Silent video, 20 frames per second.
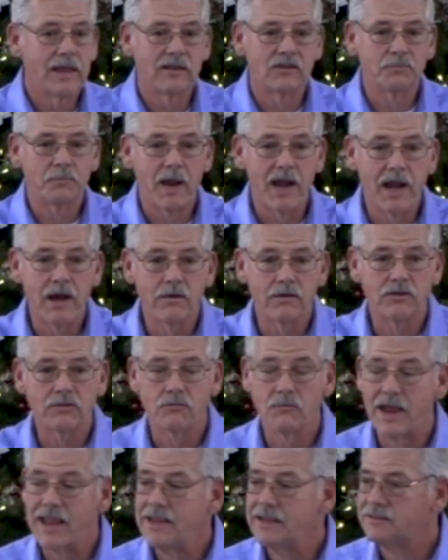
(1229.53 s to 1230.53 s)
his parents
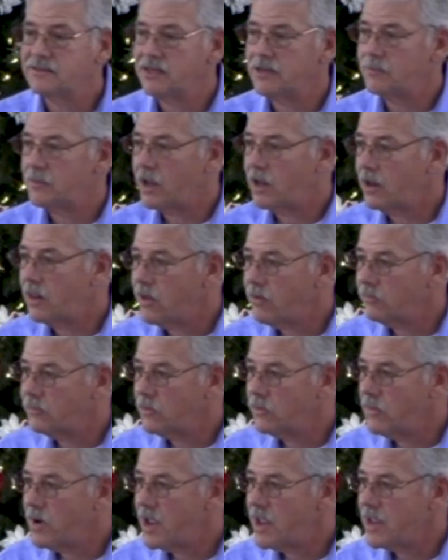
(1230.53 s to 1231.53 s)
raised him along
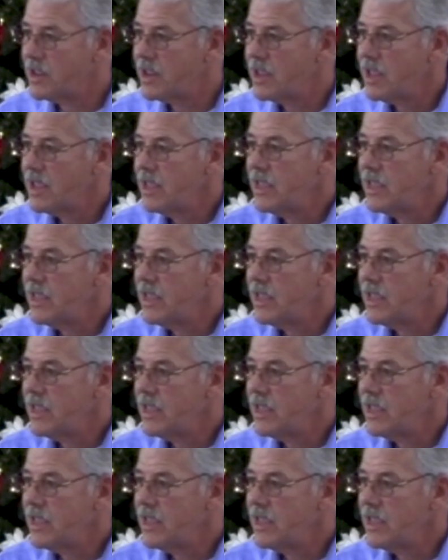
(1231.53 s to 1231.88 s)
the way.